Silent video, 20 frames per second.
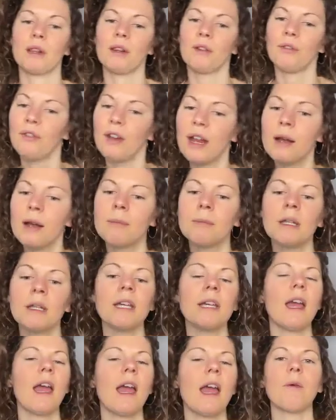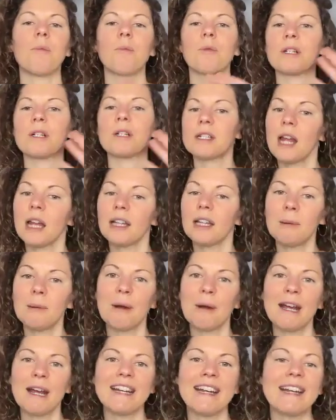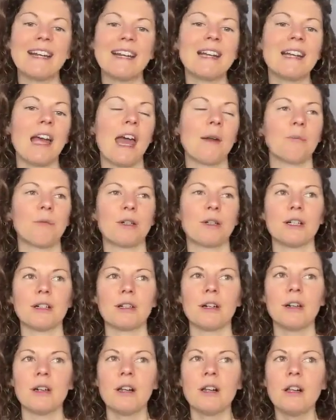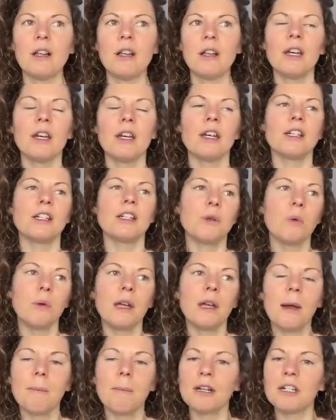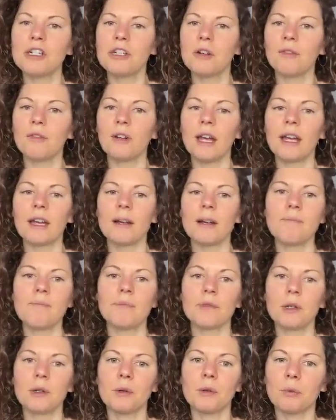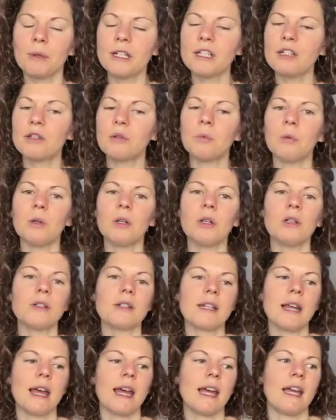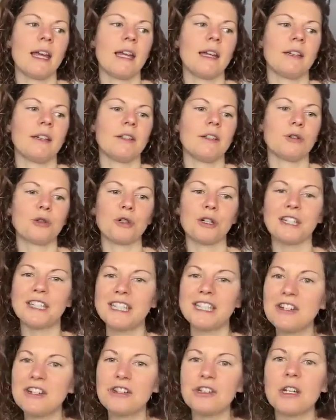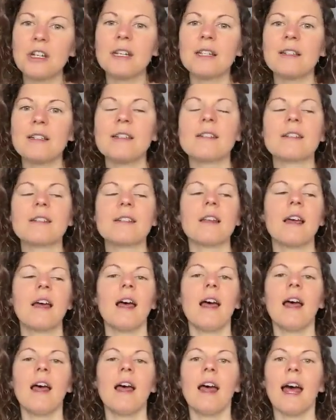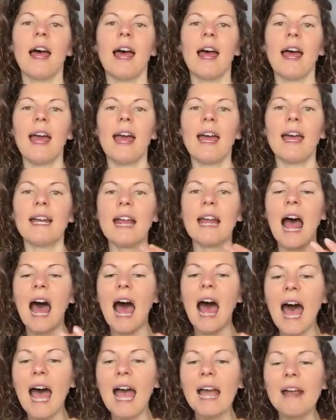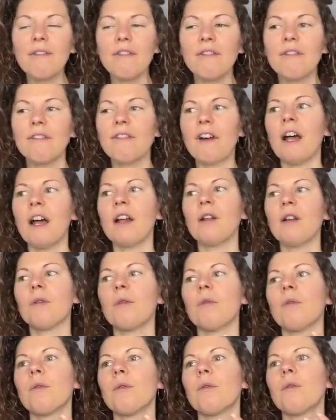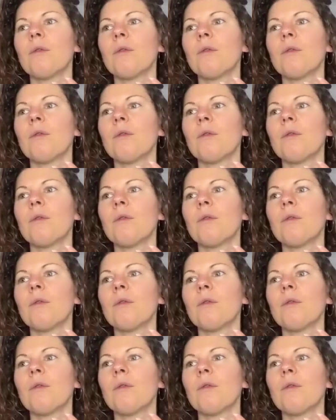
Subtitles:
with family and we're celebrating and we're doing a bunch of like rituals and traditions. And I felt